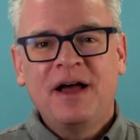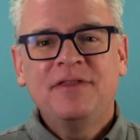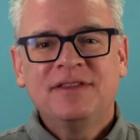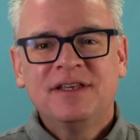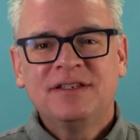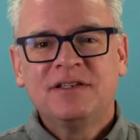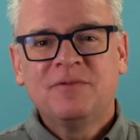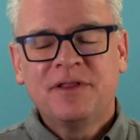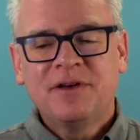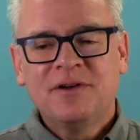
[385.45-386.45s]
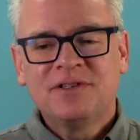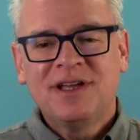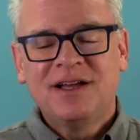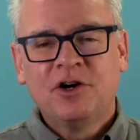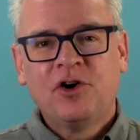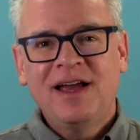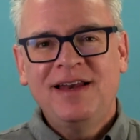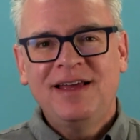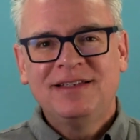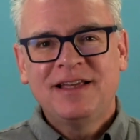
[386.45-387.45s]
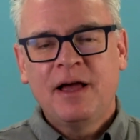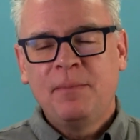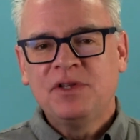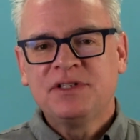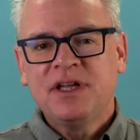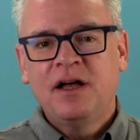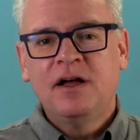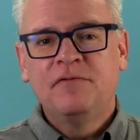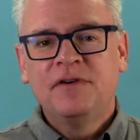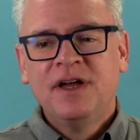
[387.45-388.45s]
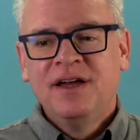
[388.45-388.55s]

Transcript: I think this is one of those great examples of